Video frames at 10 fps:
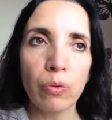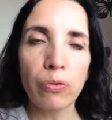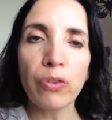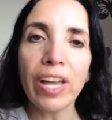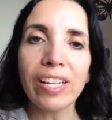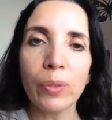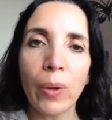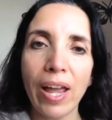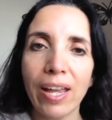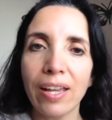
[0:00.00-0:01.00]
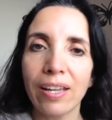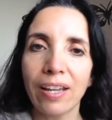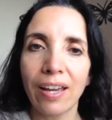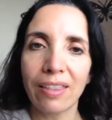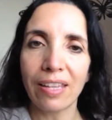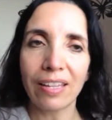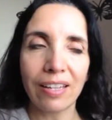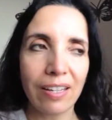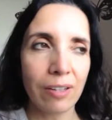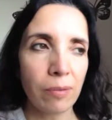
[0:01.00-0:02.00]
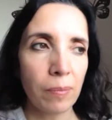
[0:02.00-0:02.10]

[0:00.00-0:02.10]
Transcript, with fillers: fade away, I think.